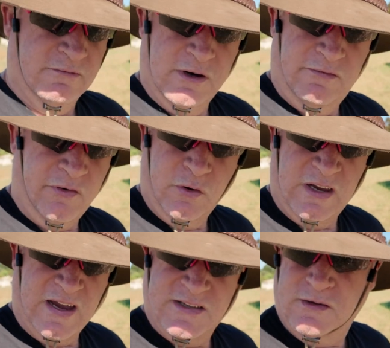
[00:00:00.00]
can refuel
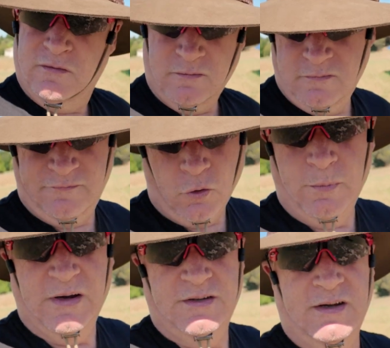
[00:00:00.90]
your cars in
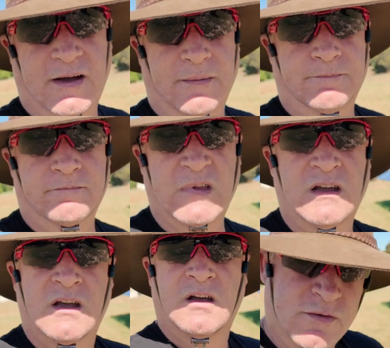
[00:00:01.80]
four minutes now.
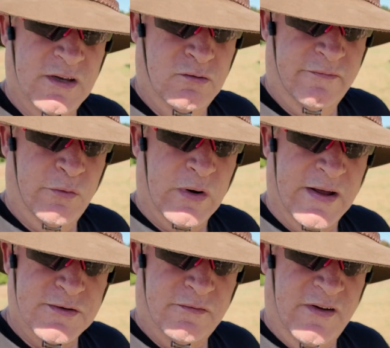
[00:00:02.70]
Also good for
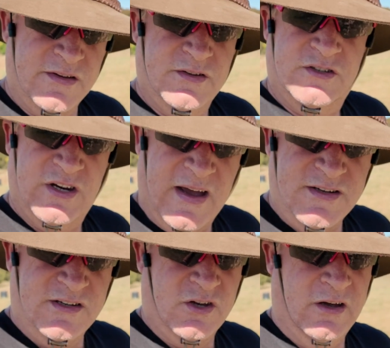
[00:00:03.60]
100,000
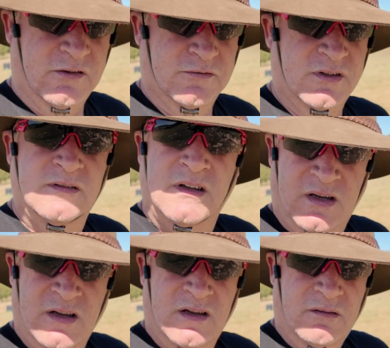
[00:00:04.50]
charging cycles,
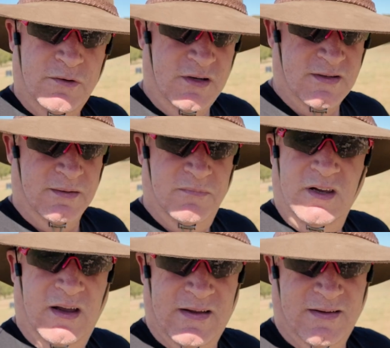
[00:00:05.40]
which is, um,
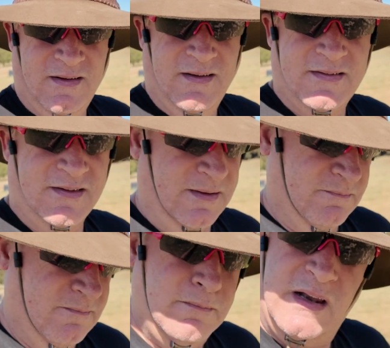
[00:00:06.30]
yeah, that's like
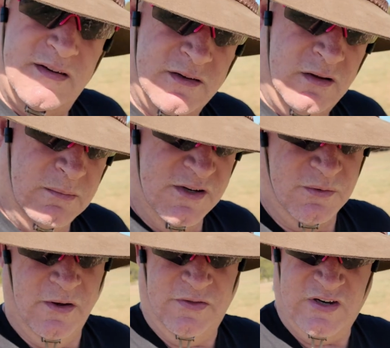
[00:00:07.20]
millions of
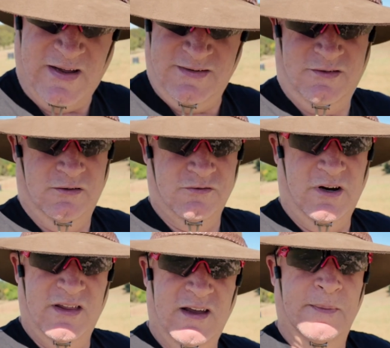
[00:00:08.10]
kilometers worth of charging cycles
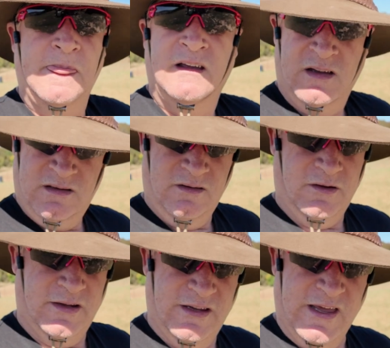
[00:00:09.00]
right there.
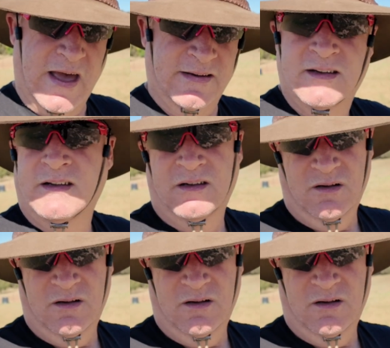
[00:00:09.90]
Not only that,